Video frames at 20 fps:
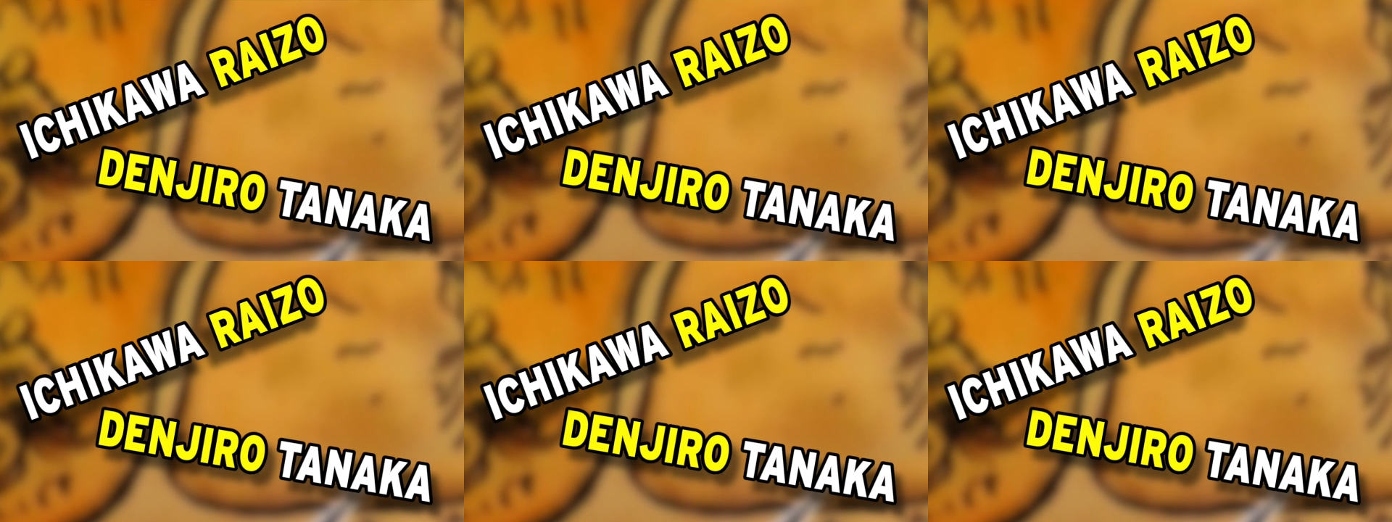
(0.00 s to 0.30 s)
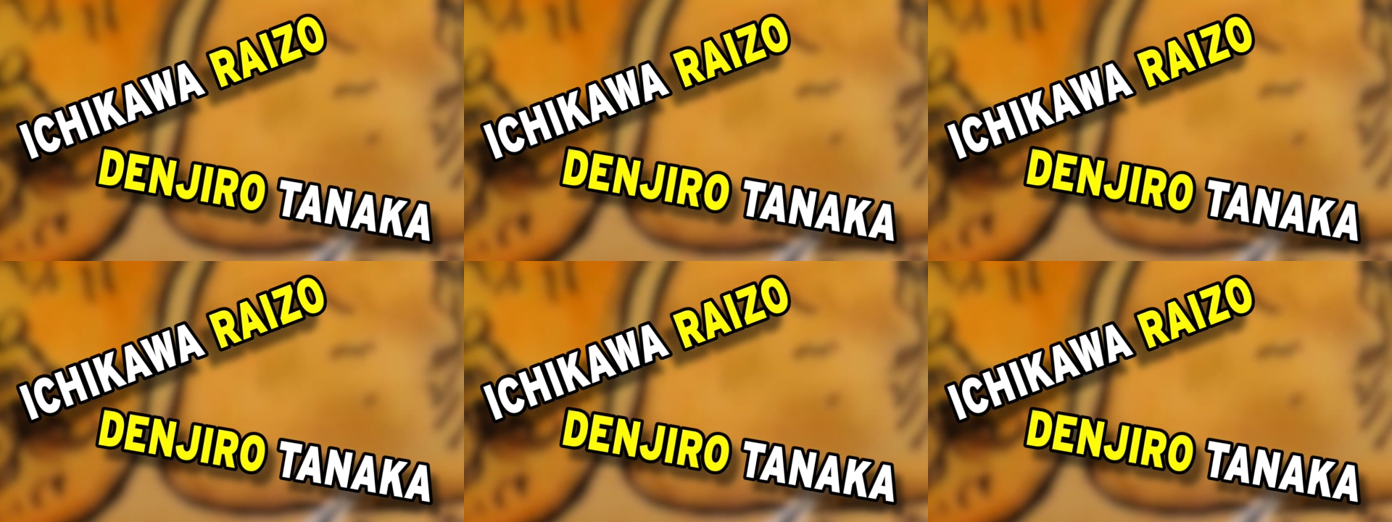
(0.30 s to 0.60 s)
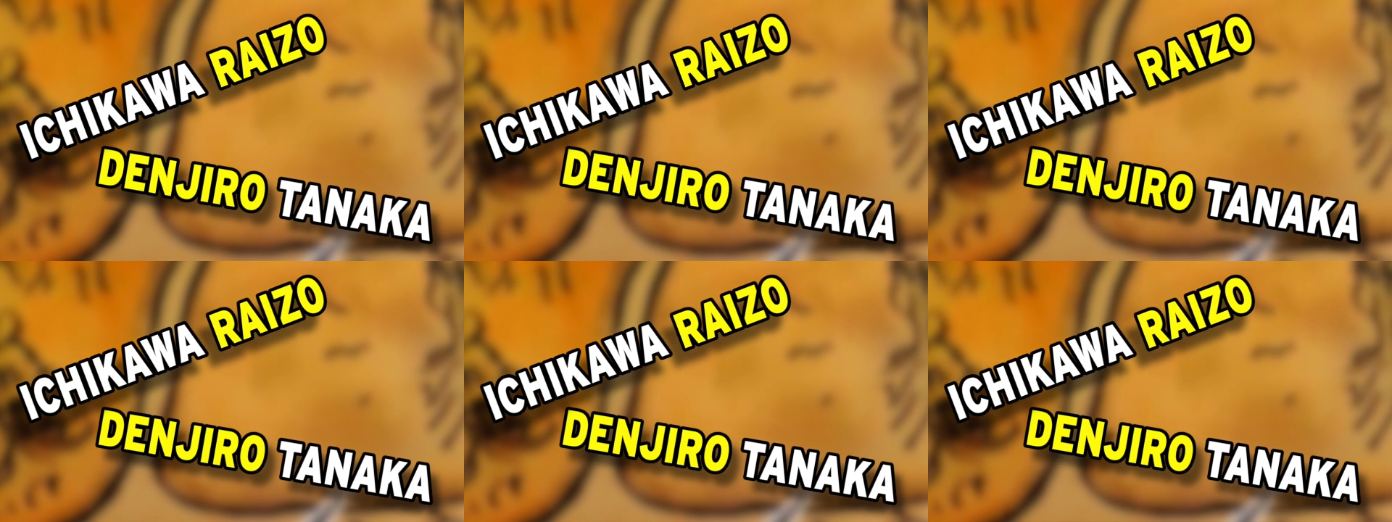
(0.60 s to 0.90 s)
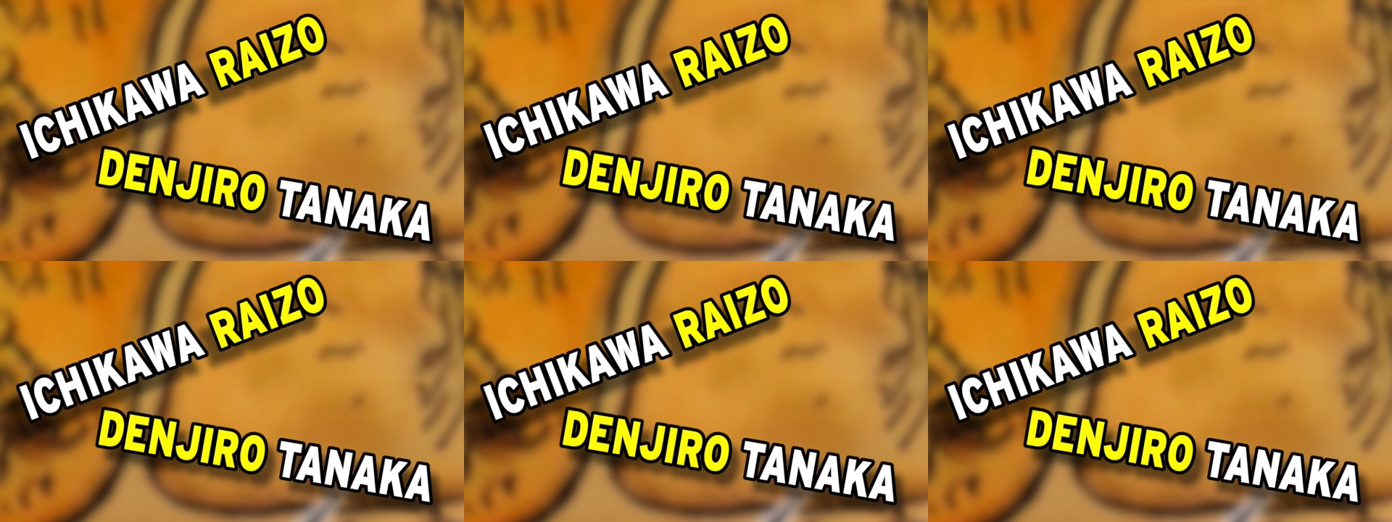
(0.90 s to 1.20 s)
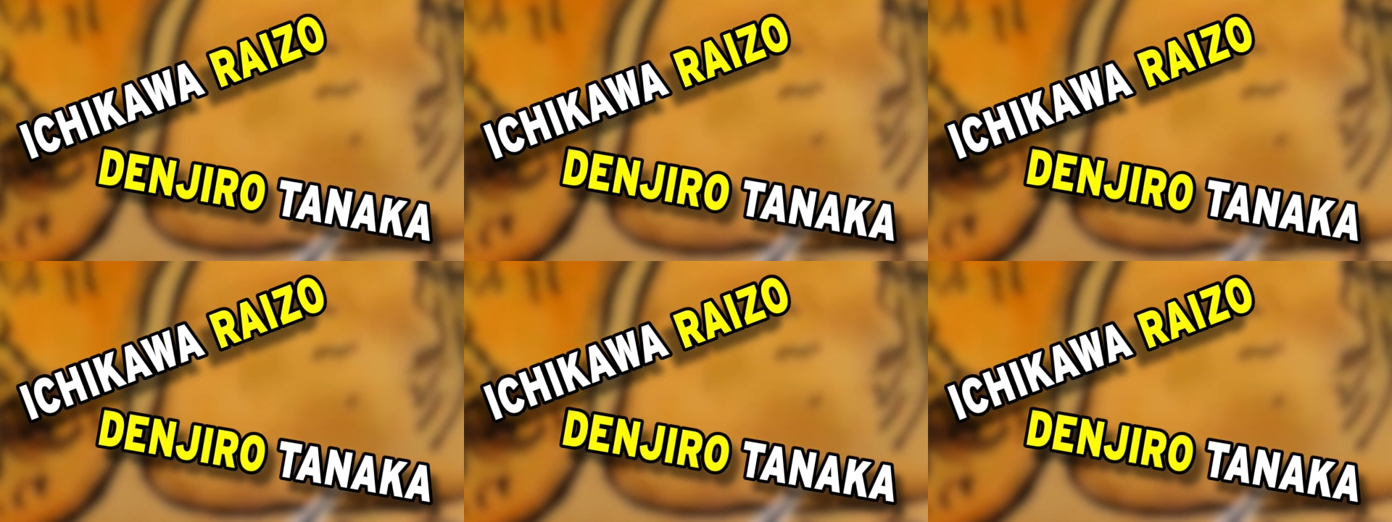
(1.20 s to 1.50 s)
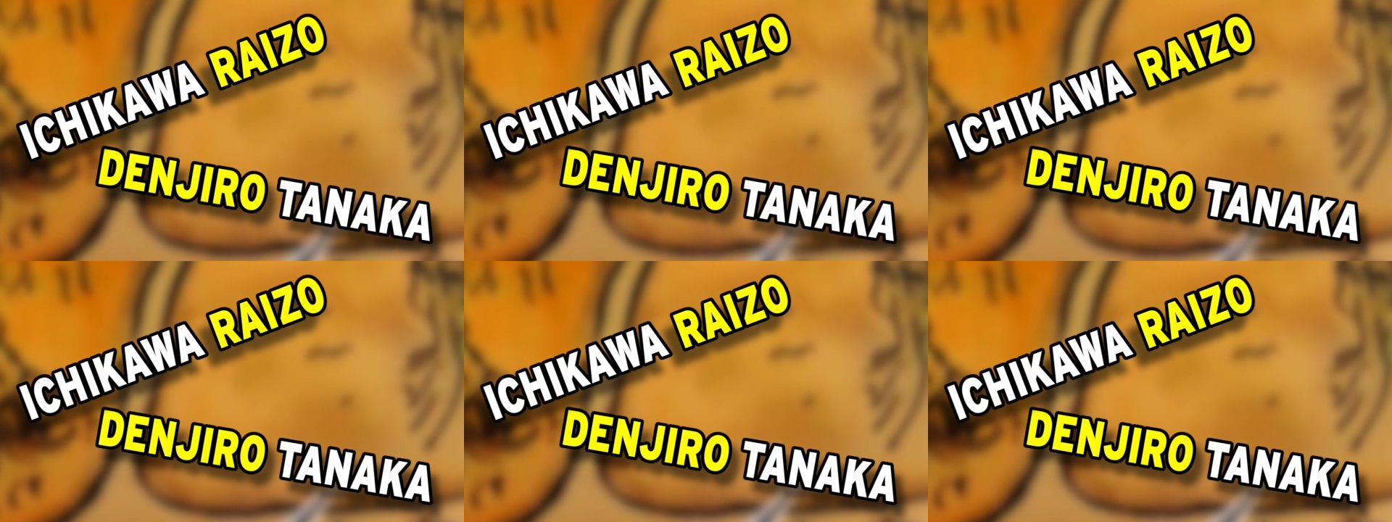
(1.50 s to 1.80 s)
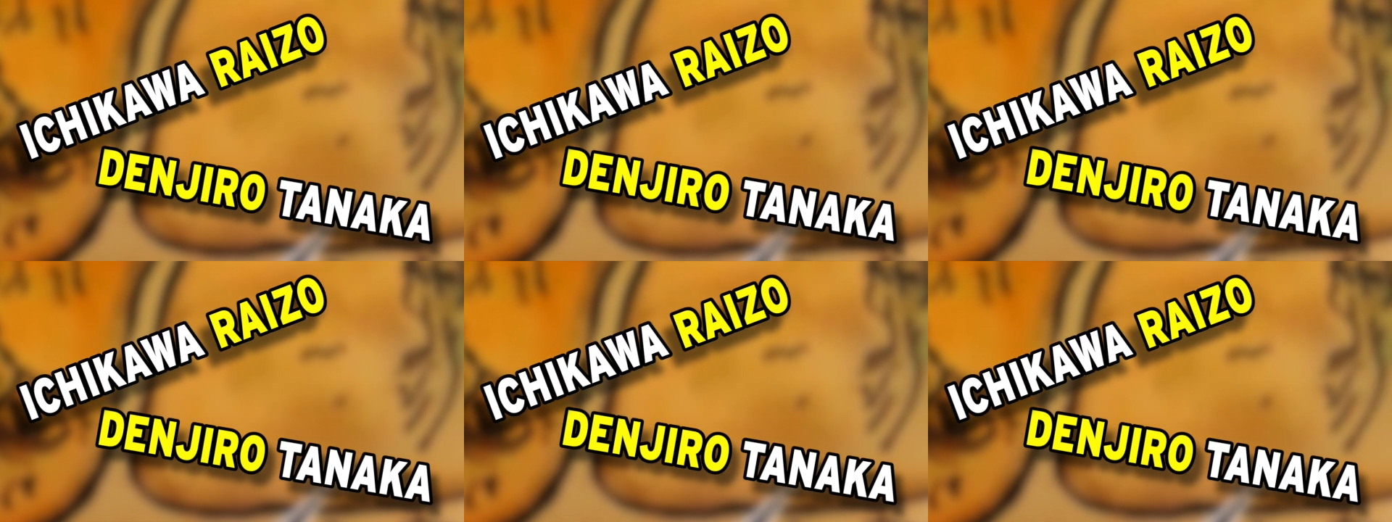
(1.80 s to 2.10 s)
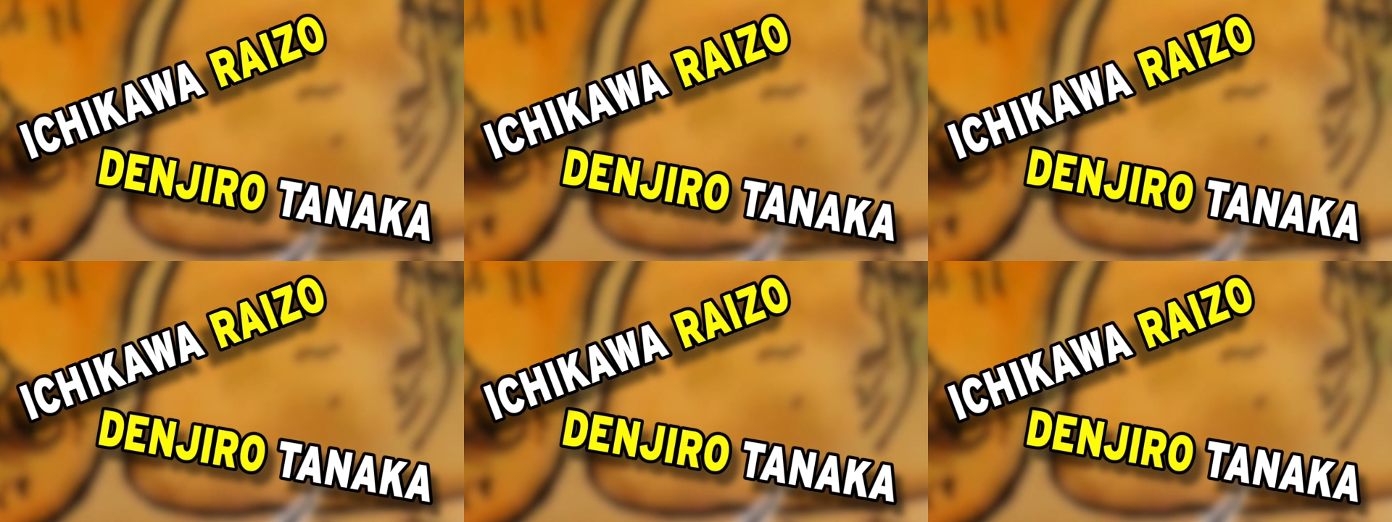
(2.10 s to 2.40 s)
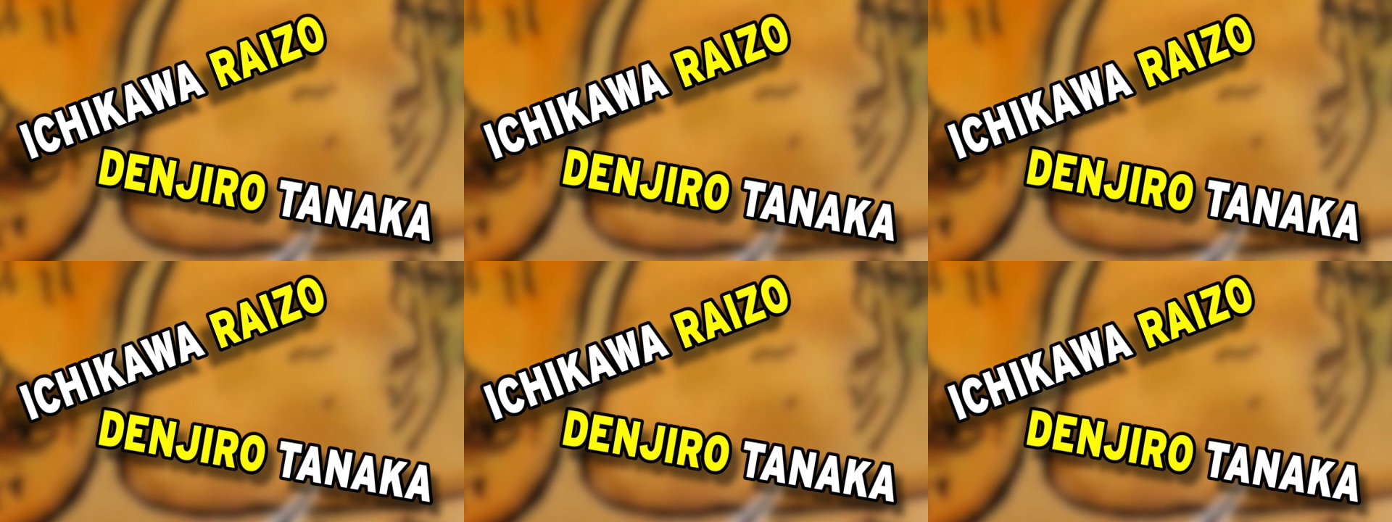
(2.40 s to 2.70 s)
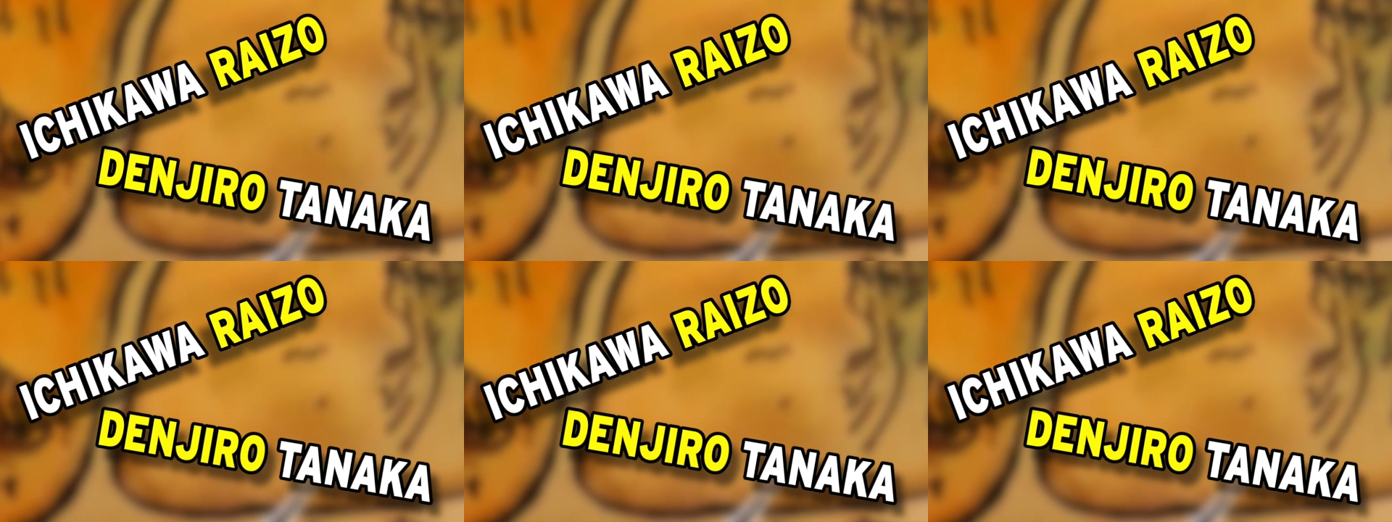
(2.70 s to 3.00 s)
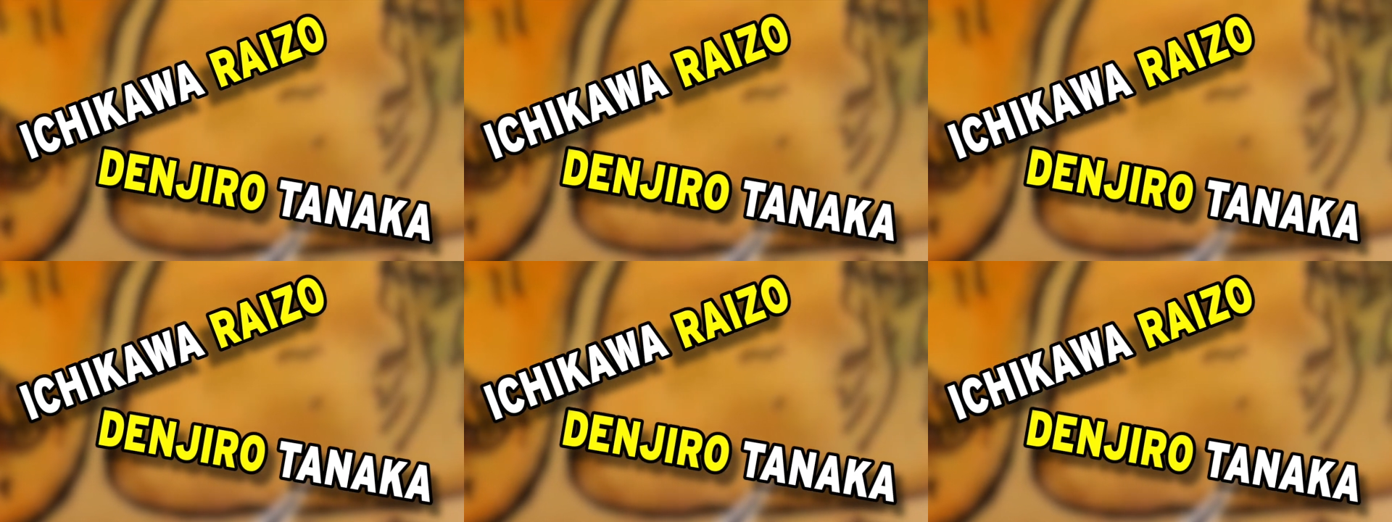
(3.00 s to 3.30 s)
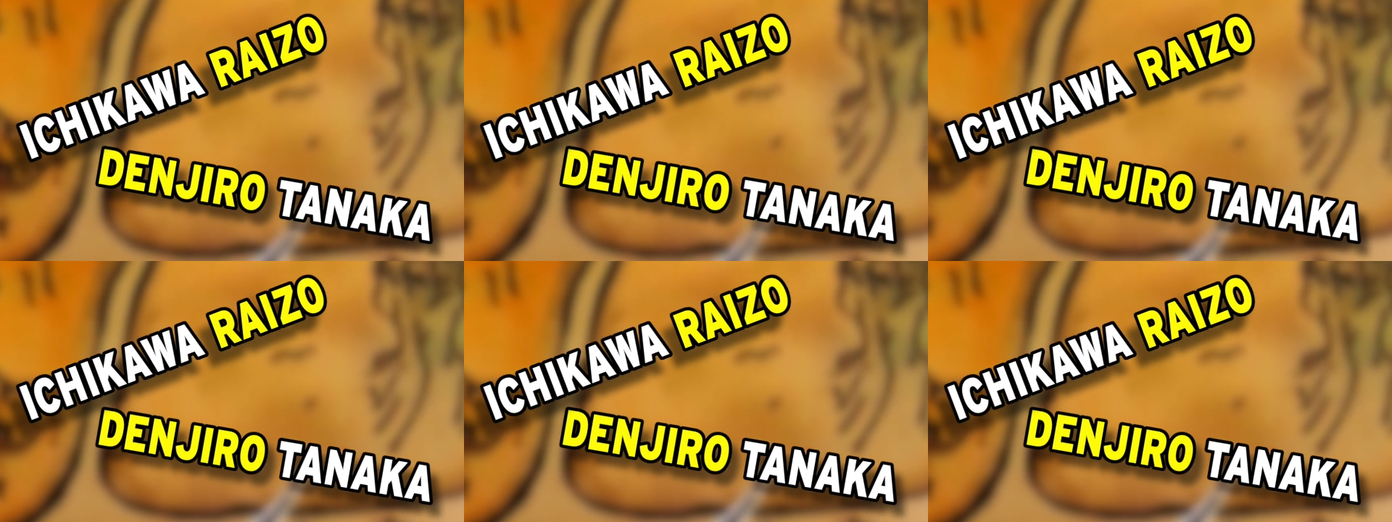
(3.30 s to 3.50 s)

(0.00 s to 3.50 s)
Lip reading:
(no speaker visible)